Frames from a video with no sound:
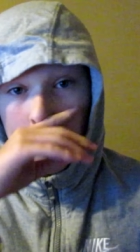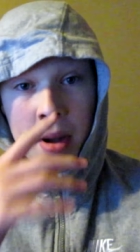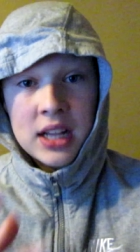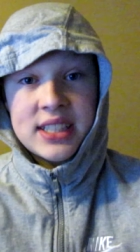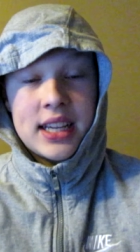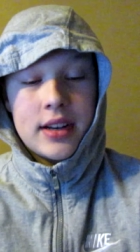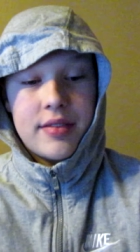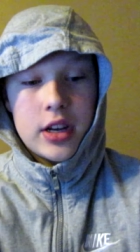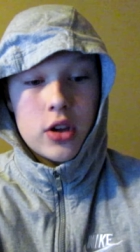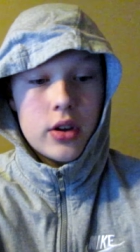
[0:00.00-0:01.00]
I might have to end the
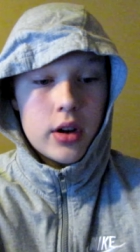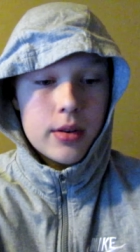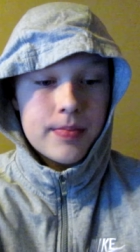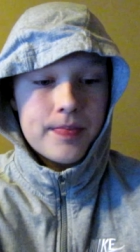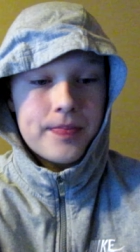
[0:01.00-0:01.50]
video here.